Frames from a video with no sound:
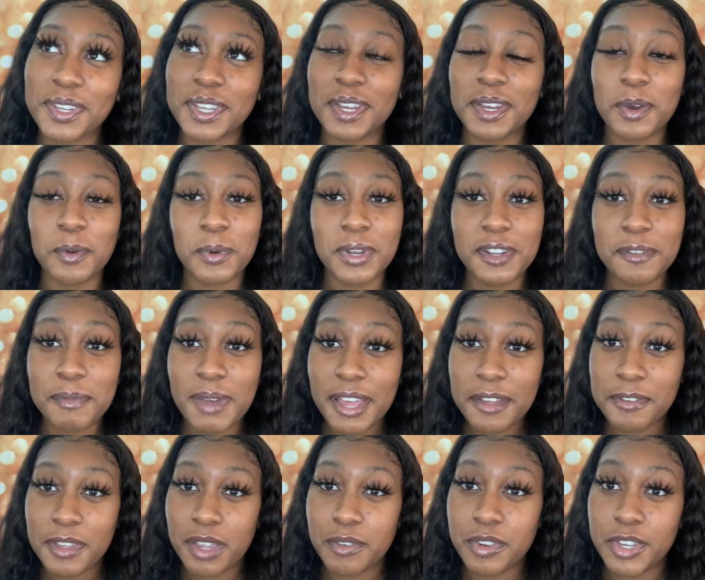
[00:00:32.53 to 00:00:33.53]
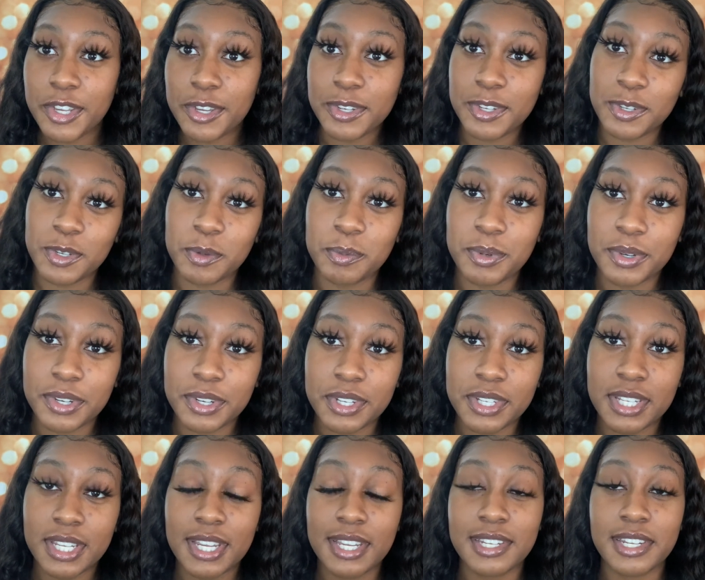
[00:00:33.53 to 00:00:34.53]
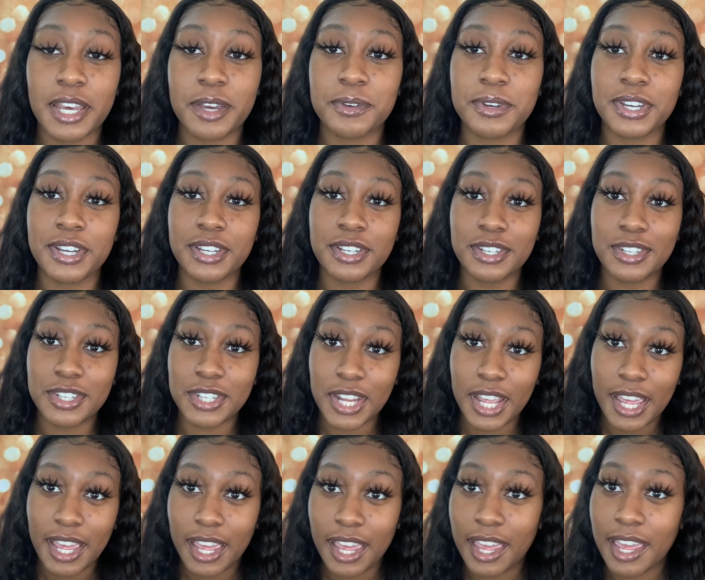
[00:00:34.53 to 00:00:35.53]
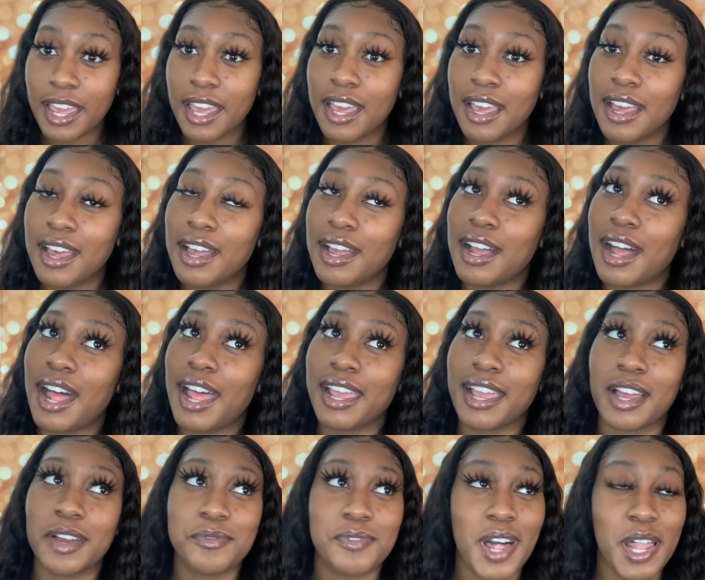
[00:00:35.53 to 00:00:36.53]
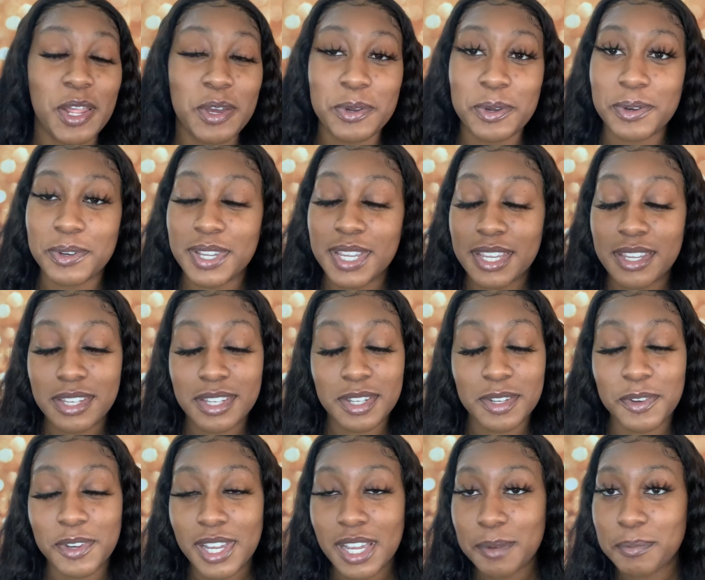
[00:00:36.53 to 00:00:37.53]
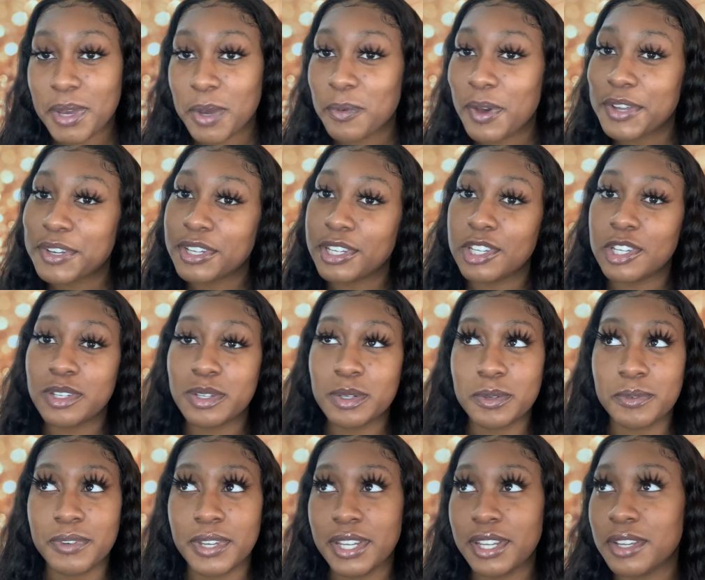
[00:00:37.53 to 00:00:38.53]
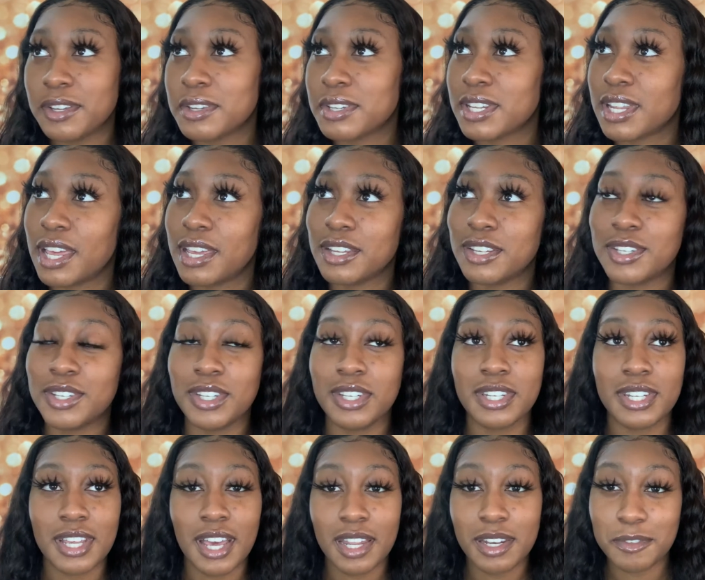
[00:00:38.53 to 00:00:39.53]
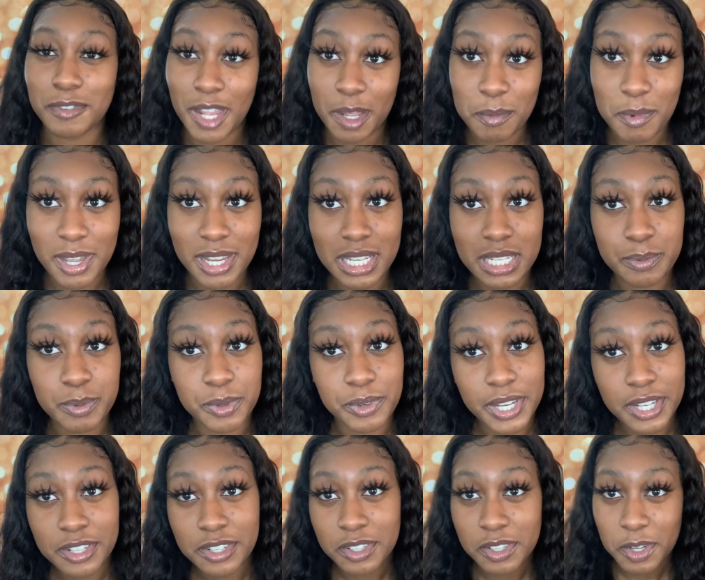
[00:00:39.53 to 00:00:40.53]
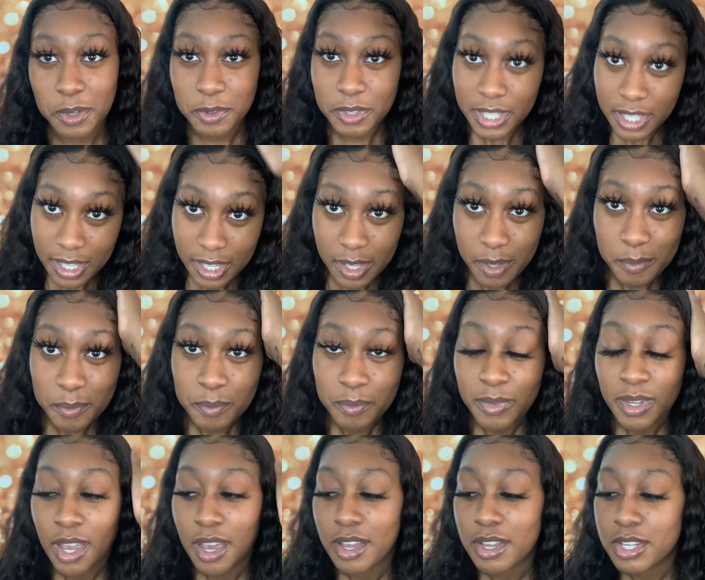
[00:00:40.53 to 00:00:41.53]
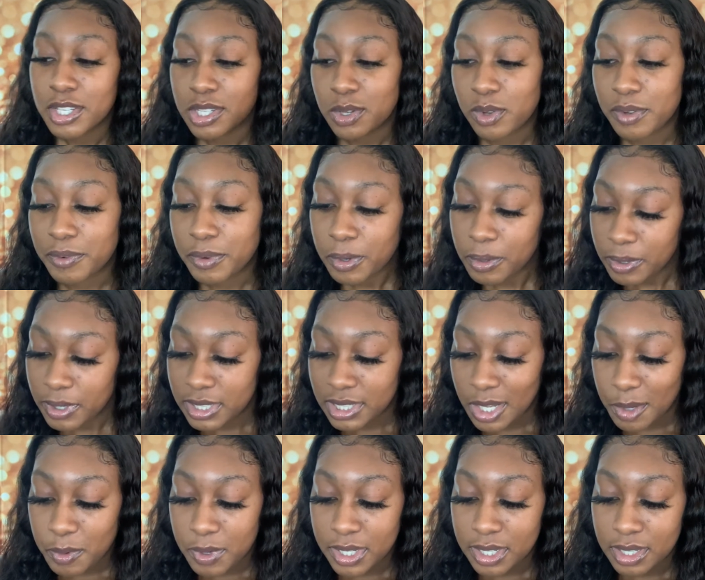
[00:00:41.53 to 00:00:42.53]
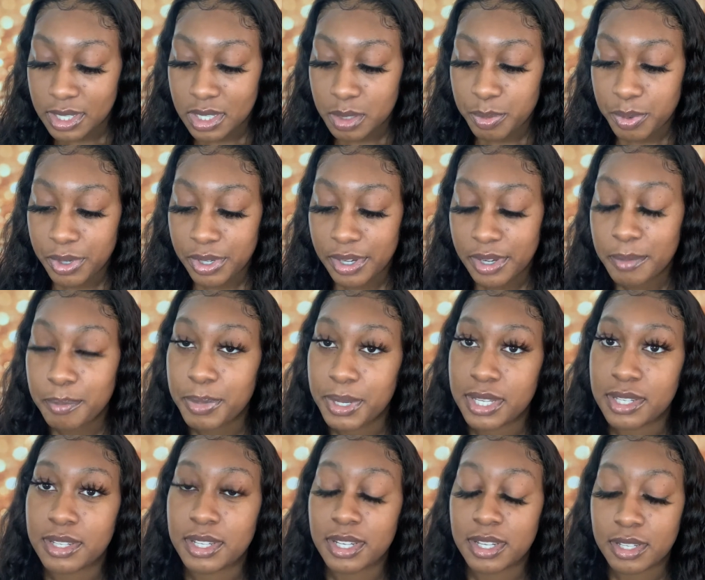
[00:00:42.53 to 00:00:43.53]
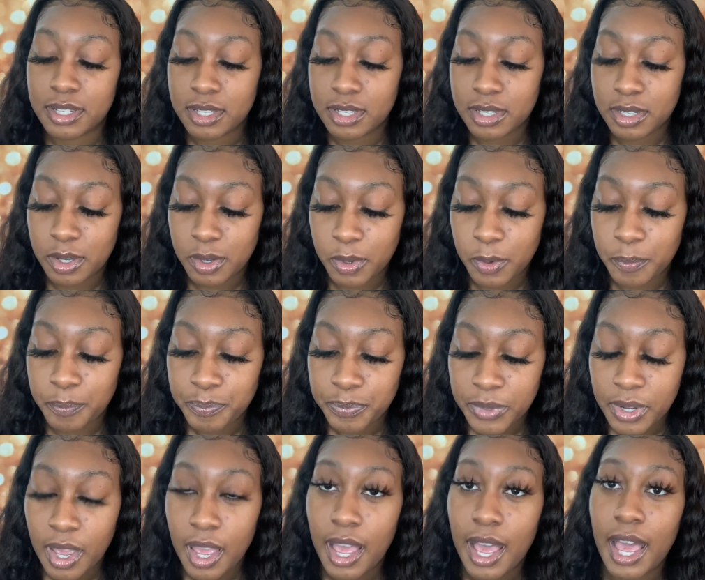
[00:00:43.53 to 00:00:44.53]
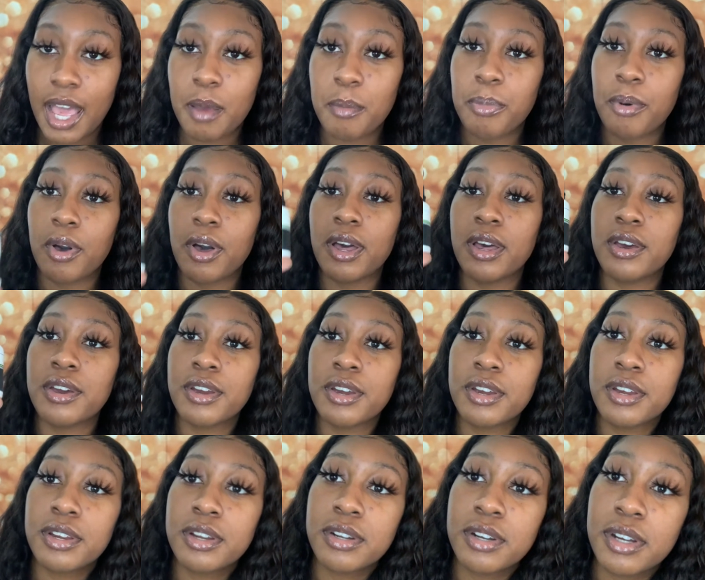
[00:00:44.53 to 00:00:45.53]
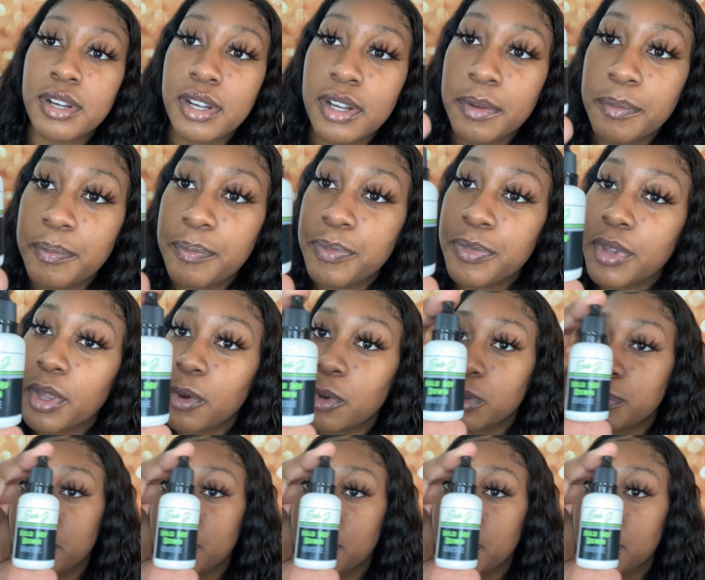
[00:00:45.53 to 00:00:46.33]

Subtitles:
one of my favorite YouTubers is Ericka J. Like, I follow her on Instagram. I watch her YouTube videos. Like, she's kind of like my inspiration, low-key. So of course I want to support her business. So I bought her Hold